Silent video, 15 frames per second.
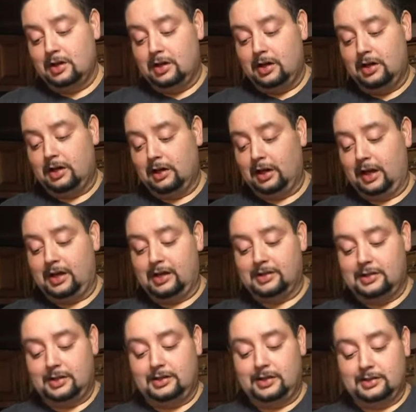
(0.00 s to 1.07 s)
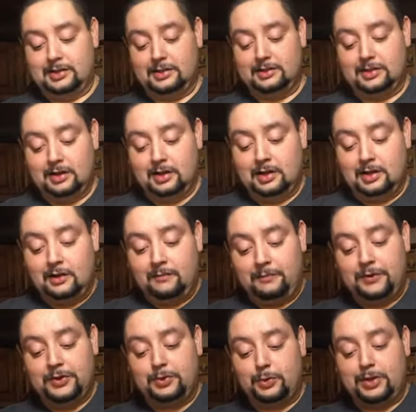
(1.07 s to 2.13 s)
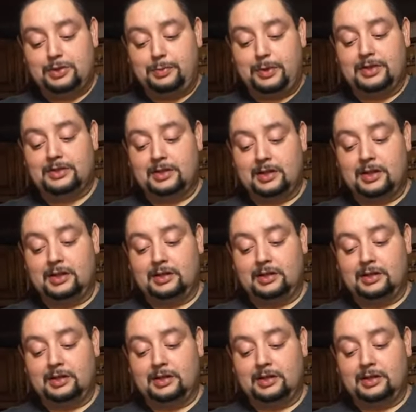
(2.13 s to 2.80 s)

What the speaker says: Like I said, this recipe's